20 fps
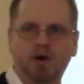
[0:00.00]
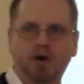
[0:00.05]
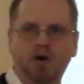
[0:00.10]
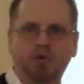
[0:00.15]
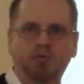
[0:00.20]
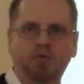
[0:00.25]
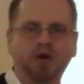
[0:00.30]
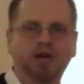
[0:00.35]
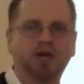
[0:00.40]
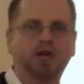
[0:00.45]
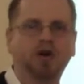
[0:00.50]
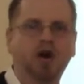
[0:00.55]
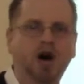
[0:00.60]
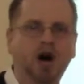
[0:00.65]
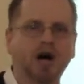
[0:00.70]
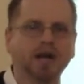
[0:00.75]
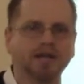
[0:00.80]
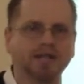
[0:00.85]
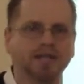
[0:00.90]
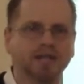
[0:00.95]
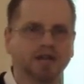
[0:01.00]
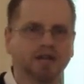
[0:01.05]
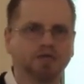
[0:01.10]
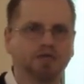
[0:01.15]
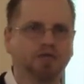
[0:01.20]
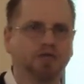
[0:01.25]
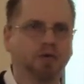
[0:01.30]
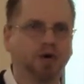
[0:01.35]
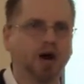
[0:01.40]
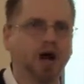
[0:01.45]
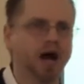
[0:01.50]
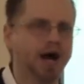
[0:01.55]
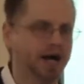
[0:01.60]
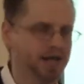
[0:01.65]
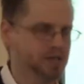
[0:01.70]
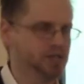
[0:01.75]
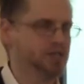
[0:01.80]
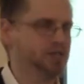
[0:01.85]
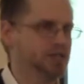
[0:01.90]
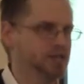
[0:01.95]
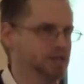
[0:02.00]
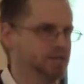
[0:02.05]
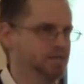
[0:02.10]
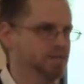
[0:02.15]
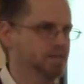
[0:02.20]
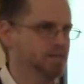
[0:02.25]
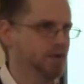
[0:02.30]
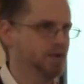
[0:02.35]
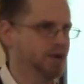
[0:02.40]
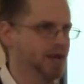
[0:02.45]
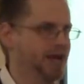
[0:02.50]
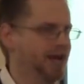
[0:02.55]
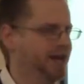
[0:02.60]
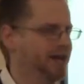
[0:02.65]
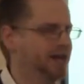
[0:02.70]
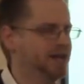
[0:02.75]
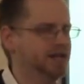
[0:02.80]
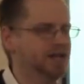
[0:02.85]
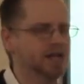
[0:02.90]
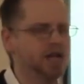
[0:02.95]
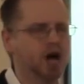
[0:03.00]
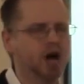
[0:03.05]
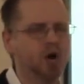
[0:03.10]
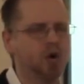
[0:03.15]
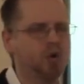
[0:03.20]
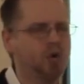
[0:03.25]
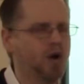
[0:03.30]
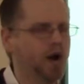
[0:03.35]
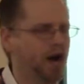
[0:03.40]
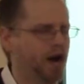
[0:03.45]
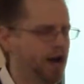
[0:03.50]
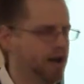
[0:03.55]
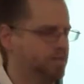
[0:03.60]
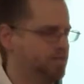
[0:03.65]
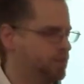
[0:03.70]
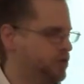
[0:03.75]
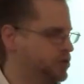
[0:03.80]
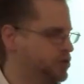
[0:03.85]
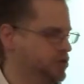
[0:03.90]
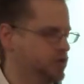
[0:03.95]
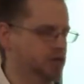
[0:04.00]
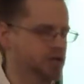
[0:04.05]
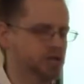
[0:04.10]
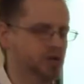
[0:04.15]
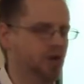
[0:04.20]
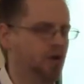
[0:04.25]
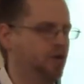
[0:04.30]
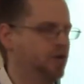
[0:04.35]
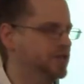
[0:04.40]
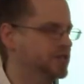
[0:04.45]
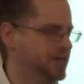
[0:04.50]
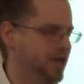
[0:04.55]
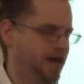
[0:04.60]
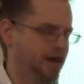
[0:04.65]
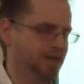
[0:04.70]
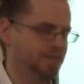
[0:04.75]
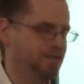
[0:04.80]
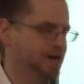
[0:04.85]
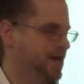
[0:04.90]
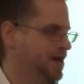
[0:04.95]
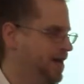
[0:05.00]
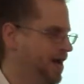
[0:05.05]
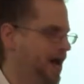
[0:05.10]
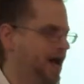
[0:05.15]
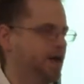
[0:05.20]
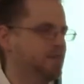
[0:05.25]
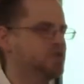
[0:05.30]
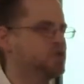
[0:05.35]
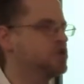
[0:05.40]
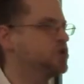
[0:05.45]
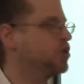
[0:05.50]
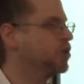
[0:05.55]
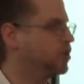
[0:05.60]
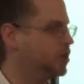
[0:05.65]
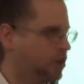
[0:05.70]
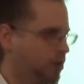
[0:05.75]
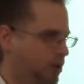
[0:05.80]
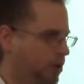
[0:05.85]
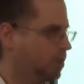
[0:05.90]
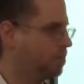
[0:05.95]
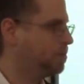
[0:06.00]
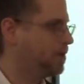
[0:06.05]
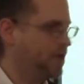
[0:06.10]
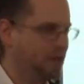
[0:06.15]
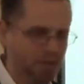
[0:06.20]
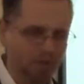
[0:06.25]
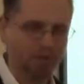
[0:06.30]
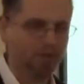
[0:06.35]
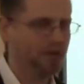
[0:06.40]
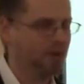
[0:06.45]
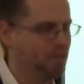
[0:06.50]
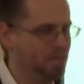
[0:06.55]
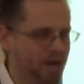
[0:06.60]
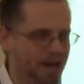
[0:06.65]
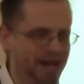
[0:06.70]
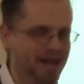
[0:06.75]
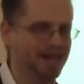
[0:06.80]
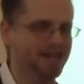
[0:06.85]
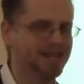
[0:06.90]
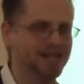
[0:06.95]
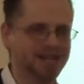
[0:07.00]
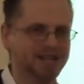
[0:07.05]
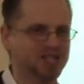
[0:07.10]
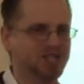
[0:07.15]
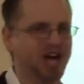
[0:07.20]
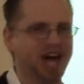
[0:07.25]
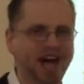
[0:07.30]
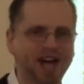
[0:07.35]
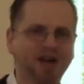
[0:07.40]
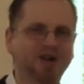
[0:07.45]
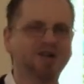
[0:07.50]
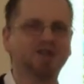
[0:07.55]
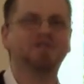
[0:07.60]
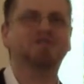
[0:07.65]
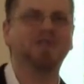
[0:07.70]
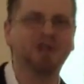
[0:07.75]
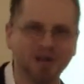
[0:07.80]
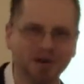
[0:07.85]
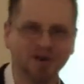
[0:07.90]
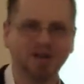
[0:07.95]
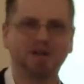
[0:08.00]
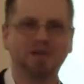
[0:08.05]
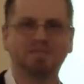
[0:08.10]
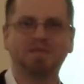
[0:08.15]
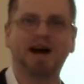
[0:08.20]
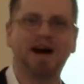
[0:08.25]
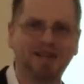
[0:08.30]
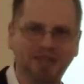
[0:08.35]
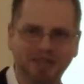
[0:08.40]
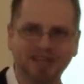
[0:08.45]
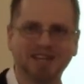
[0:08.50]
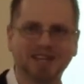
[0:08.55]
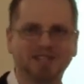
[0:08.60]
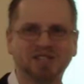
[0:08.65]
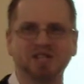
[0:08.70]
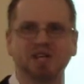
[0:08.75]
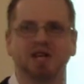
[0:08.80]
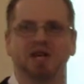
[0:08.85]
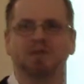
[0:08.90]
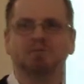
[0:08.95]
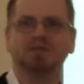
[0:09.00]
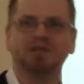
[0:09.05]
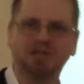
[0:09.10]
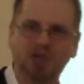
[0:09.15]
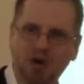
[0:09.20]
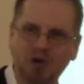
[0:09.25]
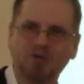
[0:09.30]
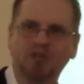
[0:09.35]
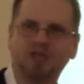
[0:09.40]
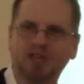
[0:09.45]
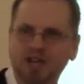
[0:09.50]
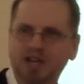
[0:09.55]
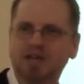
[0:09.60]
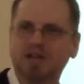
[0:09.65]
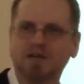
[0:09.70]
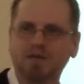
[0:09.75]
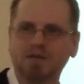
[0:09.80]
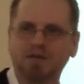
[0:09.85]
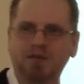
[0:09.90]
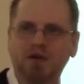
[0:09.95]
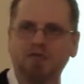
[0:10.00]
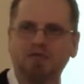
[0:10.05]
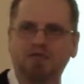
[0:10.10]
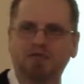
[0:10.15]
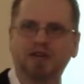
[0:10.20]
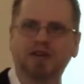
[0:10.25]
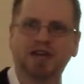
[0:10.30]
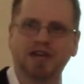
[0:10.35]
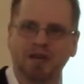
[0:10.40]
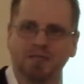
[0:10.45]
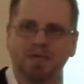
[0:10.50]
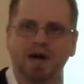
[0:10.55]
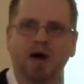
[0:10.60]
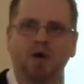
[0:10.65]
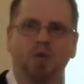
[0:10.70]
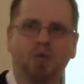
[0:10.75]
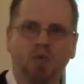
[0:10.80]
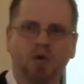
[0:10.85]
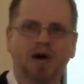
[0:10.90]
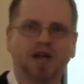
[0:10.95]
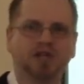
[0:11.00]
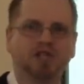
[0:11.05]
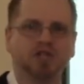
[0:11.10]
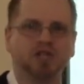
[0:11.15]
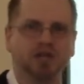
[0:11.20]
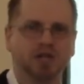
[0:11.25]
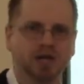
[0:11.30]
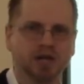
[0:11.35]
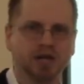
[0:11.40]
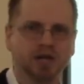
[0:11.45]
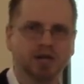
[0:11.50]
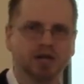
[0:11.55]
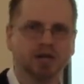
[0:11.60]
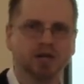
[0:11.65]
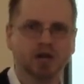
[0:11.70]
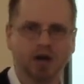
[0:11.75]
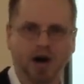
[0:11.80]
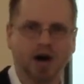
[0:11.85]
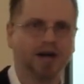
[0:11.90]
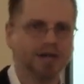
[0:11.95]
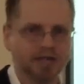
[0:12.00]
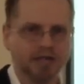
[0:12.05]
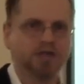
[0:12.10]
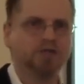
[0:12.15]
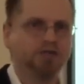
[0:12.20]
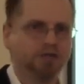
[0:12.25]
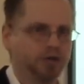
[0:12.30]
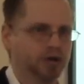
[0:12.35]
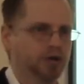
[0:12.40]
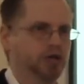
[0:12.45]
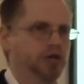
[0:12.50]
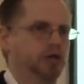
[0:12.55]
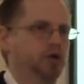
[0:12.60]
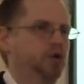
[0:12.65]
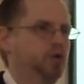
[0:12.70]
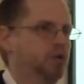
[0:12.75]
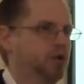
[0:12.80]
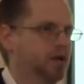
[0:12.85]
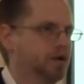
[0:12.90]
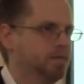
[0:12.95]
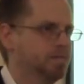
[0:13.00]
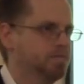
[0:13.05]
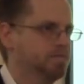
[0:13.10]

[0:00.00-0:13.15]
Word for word: on what God did for us Okay, and I know I push this all the time, and I'm sure there are people that may get tired of hearing about this, but don't think don't forget about what God did for you.